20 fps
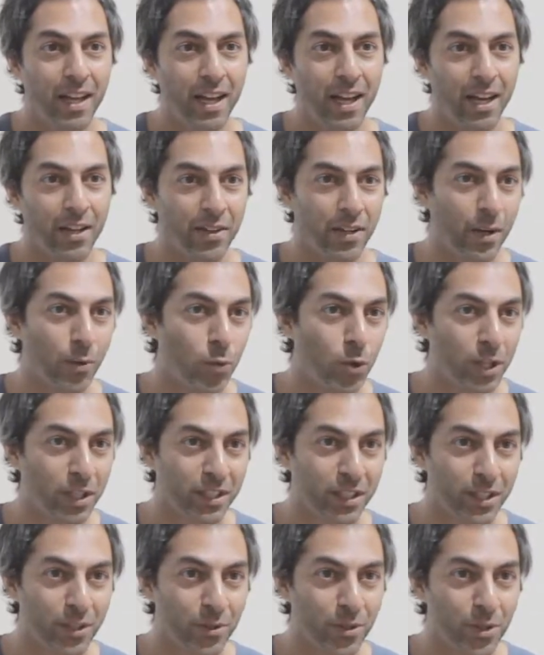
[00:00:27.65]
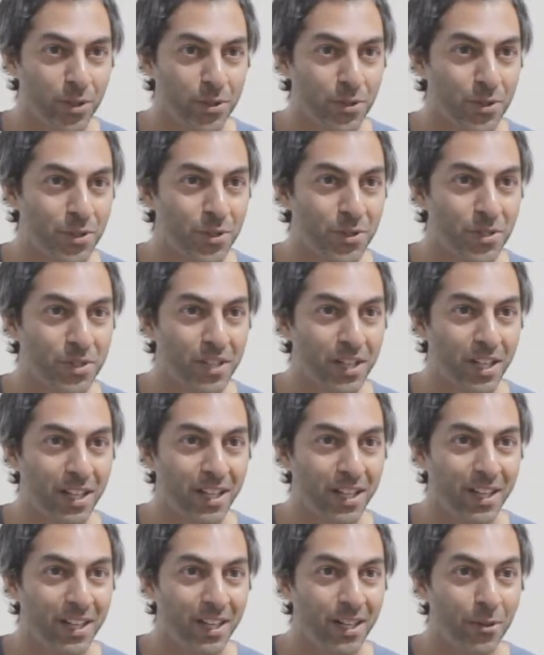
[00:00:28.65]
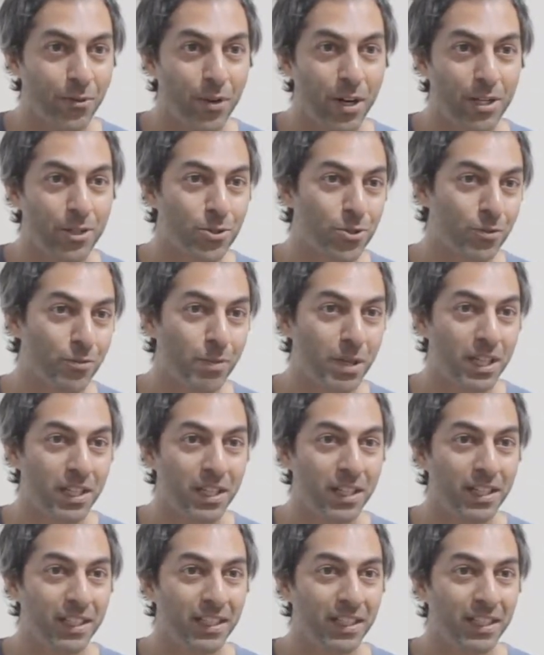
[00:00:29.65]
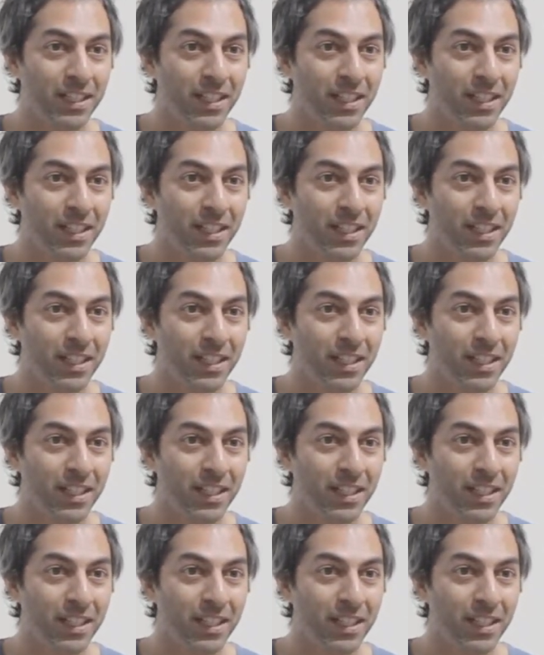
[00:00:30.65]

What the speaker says: And I work across a range of media.